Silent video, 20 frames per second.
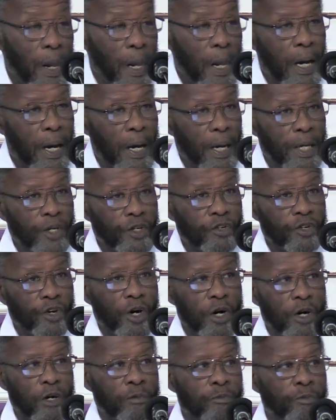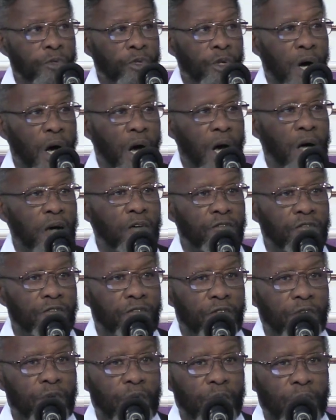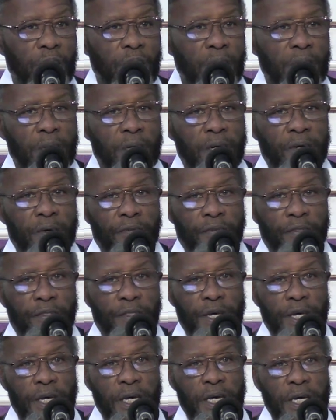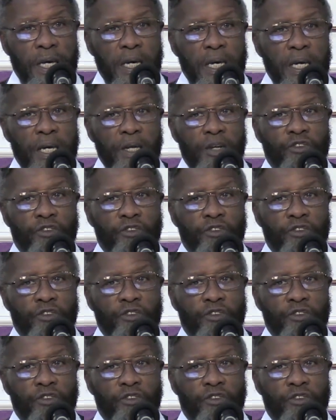uh, in terms of the